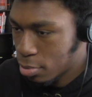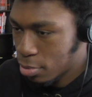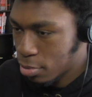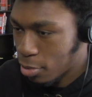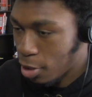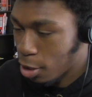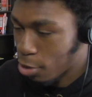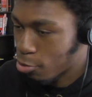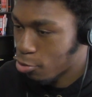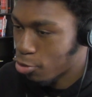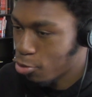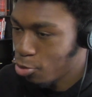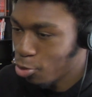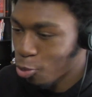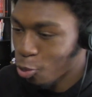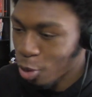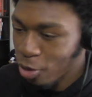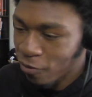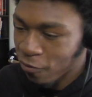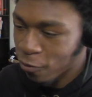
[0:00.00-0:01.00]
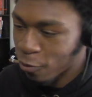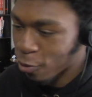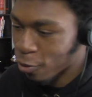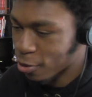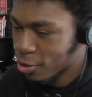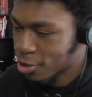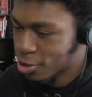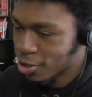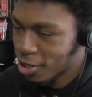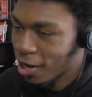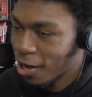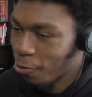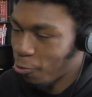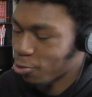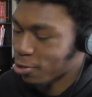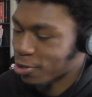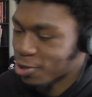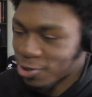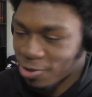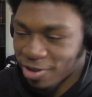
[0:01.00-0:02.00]
I don't know, dude looks foolish. I
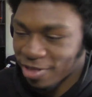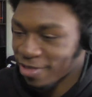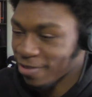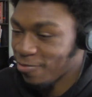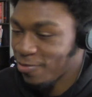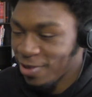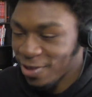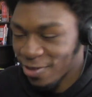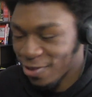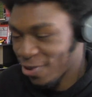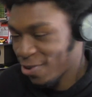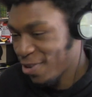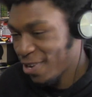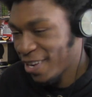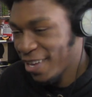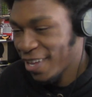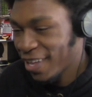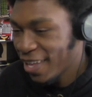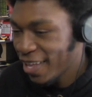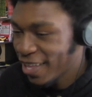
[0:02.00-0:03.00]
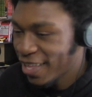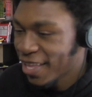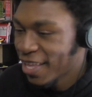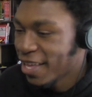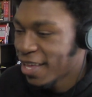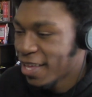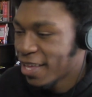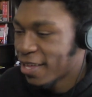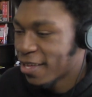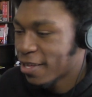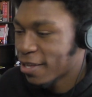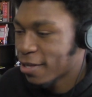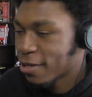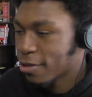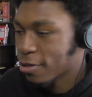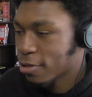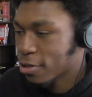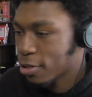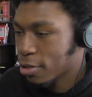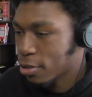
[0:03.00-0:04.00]
wouldn't trust him either.
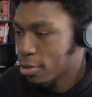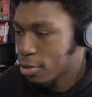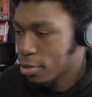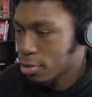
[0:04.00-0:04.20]
Okay.